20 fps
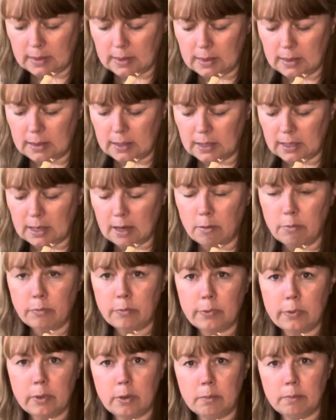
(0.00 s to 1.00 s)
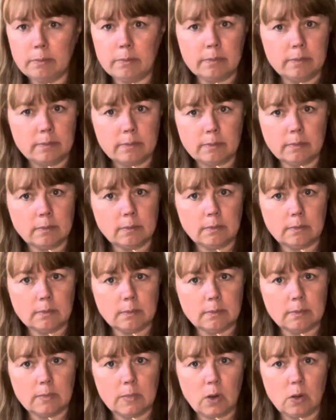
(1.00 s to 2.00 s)
they come from
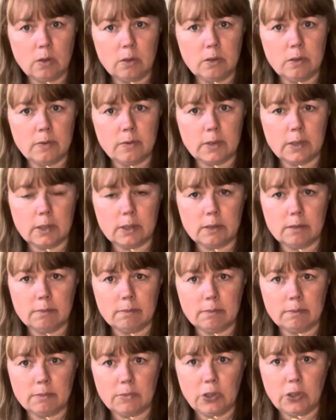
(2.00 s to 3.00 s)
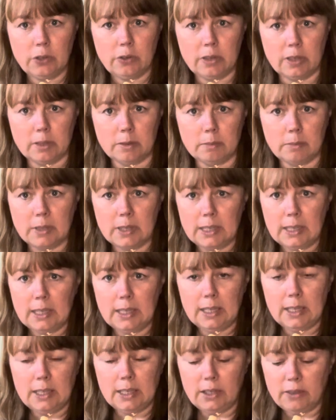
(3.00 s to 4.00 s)
all over Europe.
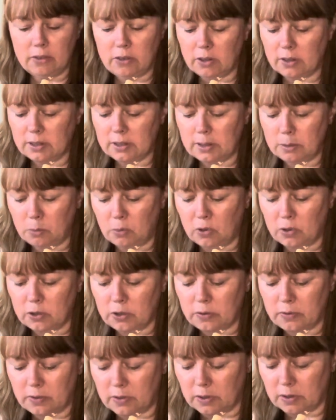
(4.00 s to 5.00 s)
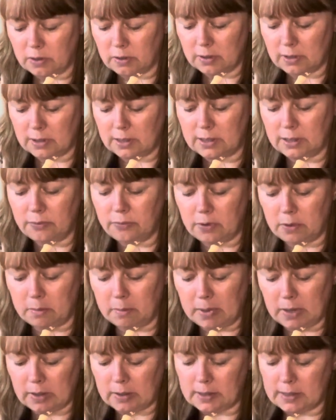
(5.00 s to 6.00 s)
You've got to watch for different
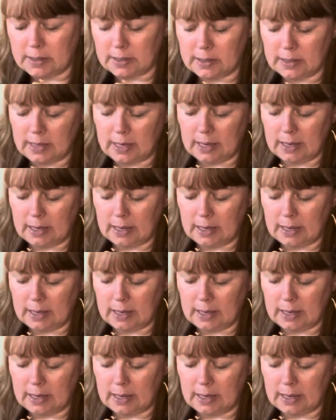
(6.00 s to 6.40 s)
bugs,